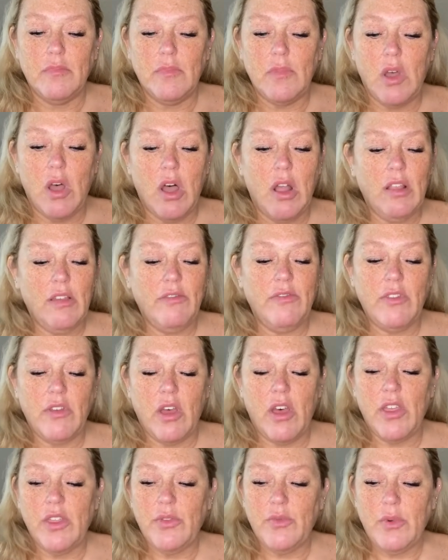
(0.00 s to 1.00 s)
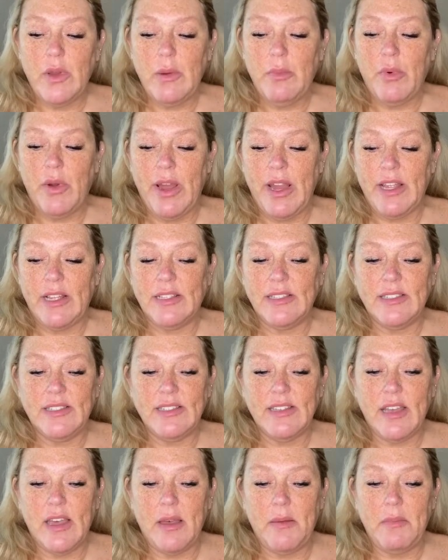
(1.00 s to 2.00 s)
All three brands
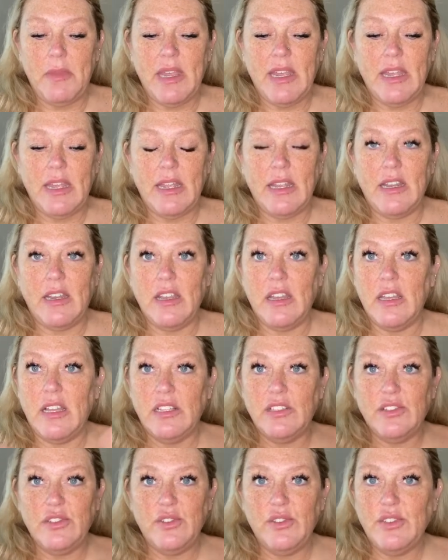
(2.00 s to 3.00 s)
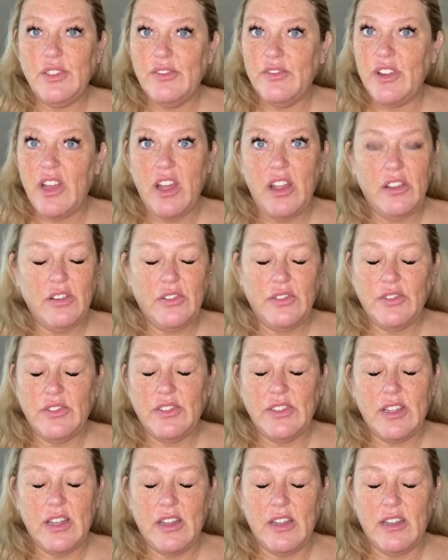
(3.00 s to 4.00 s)
come in exclusive
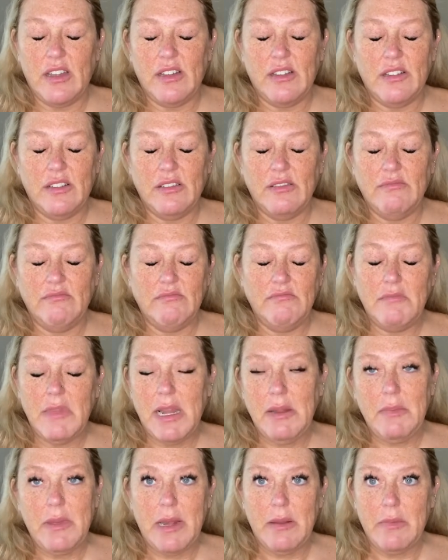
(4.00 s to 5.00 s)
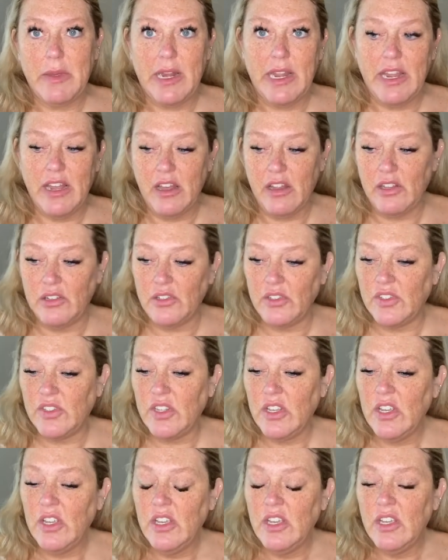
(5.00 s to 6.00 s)
colors, many colors,
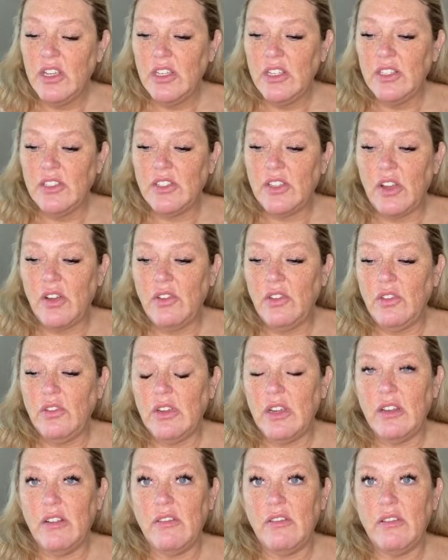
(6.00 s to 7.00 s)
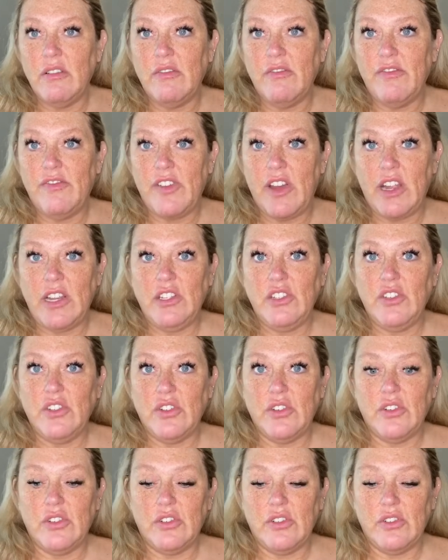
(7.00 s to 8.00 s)
so you can find
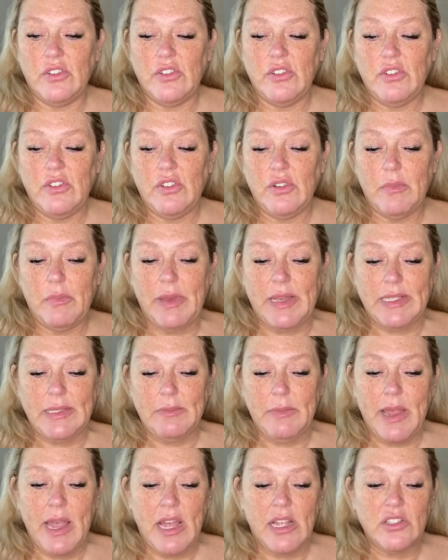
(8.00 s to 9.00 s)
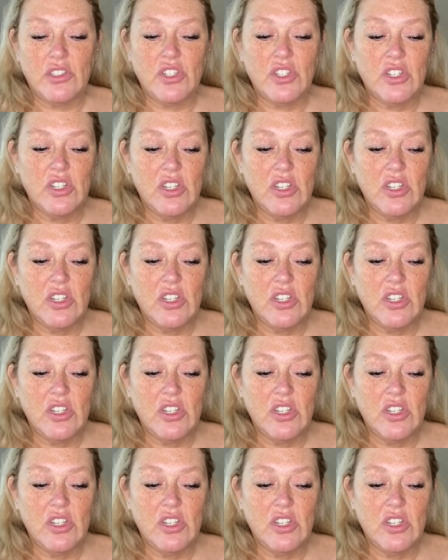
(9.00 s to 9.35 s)
your best match.